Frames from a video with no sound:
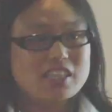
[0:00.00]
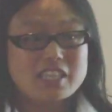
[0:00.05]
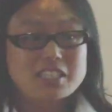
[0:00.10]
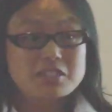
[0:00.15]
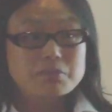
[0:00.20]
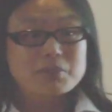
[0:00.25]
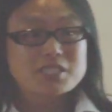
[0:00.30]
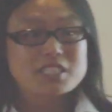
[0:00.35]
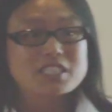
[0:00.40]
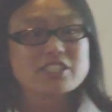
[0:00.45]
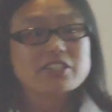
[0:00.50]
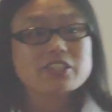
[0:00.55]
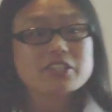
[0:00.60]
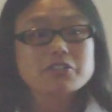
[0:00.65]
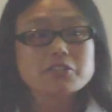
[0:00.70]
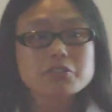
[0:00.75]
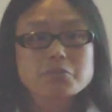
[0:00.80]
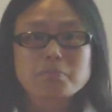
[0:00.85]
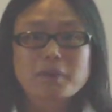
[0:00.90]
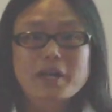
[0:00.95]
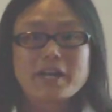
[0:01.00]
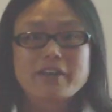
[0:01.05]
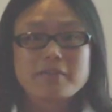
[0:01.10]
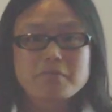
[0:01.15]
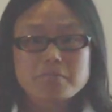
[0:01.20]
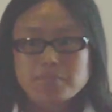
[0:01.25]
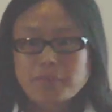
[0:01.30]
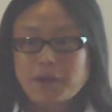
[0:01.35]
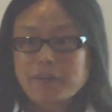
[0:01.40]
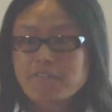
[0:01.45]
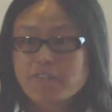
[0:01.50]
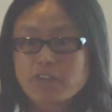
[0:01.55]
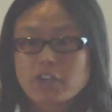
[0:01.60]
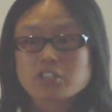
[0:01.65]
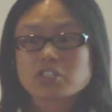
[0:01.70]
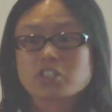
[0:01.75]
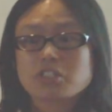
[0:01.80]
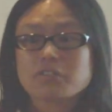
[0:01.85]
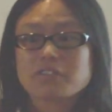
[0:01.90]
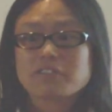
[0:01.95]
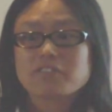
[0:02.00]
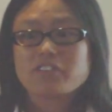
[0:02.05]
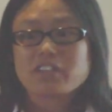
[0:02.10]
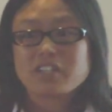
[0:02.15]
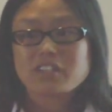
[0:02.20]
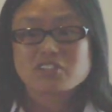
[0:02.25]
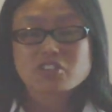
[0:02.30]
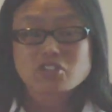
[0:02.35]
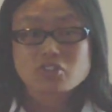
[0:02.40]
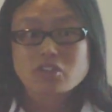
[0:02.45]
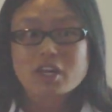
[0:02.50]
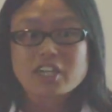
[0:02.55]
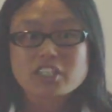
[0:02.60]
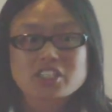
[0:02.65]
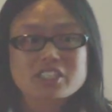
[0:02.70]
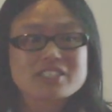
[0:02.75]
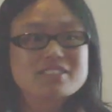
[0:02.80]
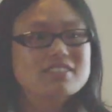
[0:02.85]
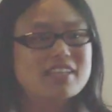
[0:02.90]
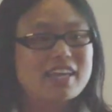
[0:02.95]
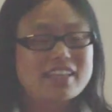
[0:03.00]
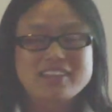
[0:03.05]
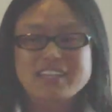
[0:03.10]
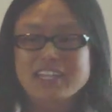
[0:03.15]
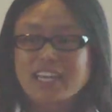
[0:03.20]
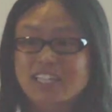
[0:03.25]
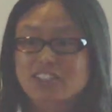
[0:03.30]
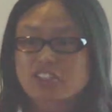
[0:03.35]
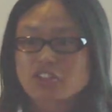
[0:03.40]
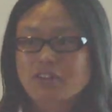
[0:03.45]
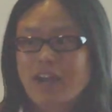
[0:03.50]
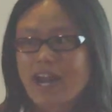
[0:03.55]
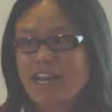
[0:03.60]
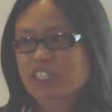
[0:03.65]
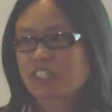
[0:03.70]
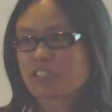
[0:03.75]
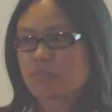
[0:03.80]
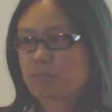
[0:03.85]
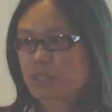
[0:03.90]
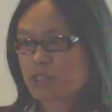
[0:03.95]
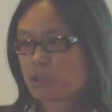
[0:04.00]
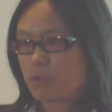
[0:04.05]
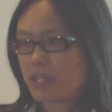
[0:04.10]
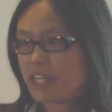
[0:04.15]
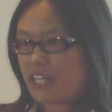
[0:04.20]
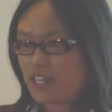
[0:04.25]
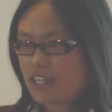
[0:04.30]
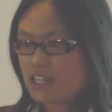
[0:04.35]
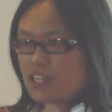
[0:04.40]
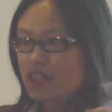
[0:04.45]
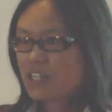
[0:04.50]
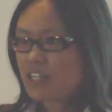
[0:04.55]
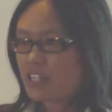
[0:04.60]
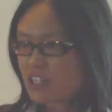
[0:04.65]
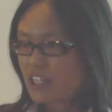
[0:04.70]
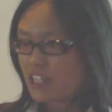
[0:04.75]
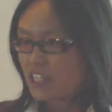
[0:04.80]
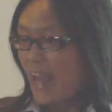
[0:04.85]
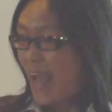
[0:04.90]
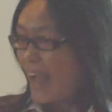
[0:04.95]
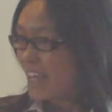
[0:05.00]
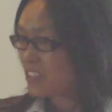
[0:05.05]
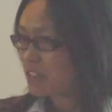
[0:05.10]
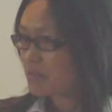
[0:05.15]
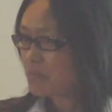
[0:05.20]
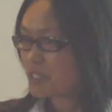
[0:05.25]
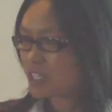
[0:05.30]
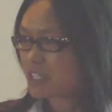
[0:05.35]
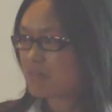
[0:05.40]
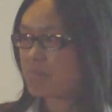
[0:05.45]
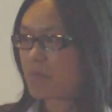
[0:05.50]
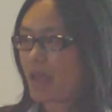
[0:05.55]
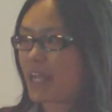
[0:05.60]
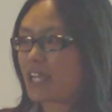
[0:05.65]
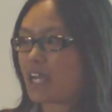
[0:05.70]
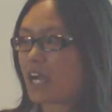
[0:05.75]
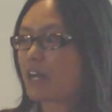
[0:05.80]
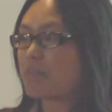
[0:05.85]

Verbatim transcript: these materials, by, by virtue of their structures and the interaction between the atoms that make